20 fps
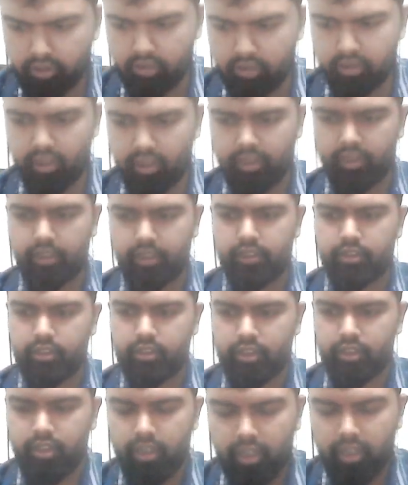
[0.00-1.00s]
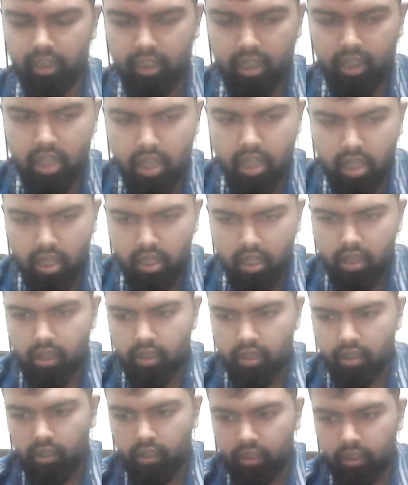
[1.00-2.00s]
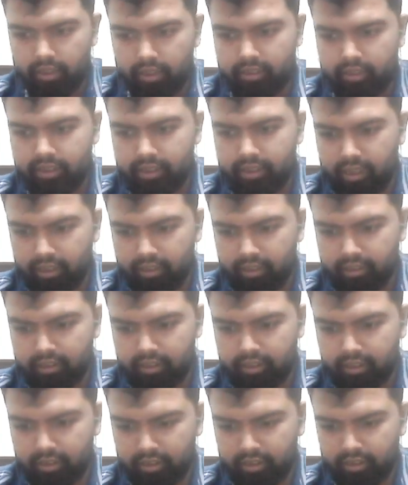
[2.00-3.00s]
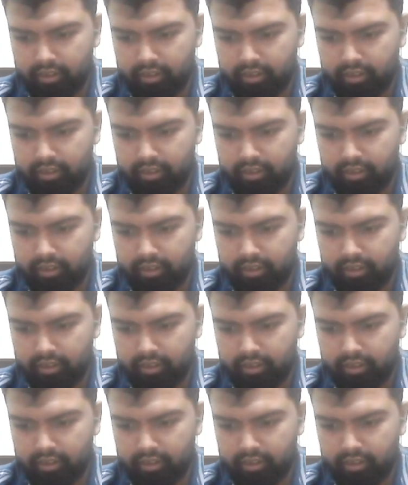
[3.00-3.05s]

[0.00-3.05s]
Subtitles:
on that later. It says,